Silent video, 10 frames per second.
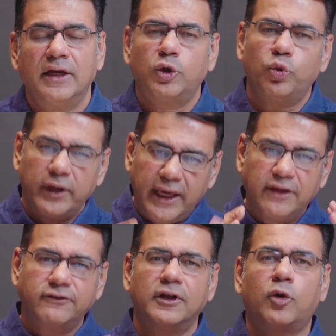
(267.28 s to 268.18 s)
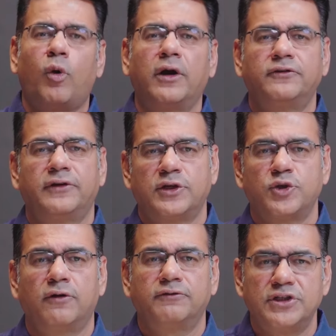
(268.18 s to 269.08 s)
To ace the Quant
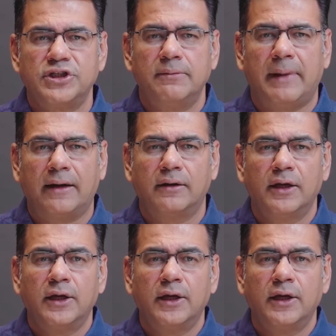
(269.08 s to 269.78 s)
section of the GMAT,